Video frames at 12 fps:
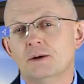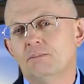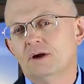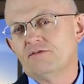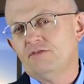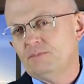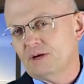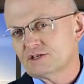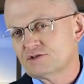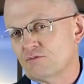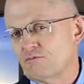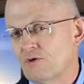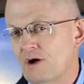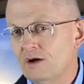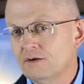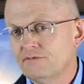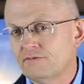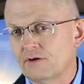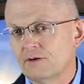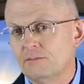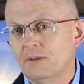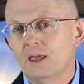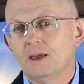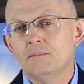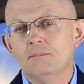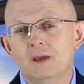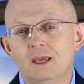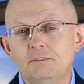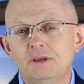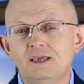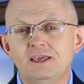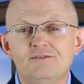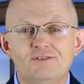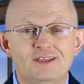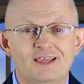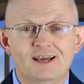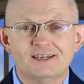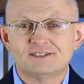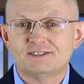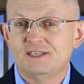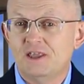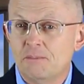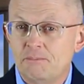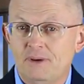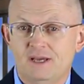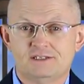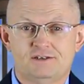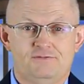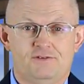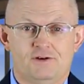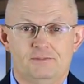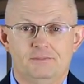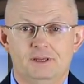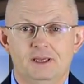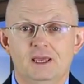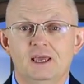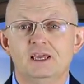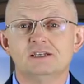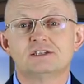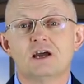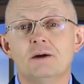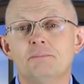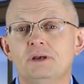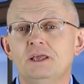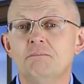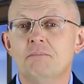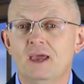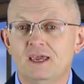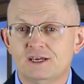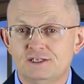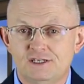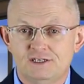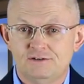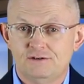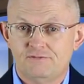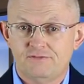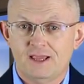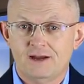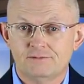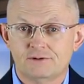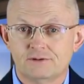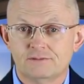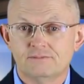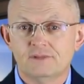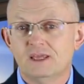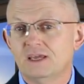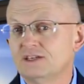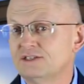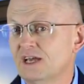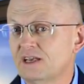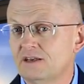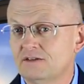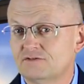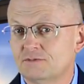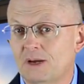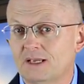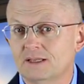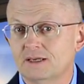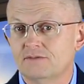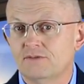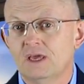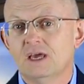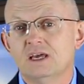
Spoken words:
But if he picks the wrong firm, maybe even less than the best firm, his company may continue to flounder. Executives might leave.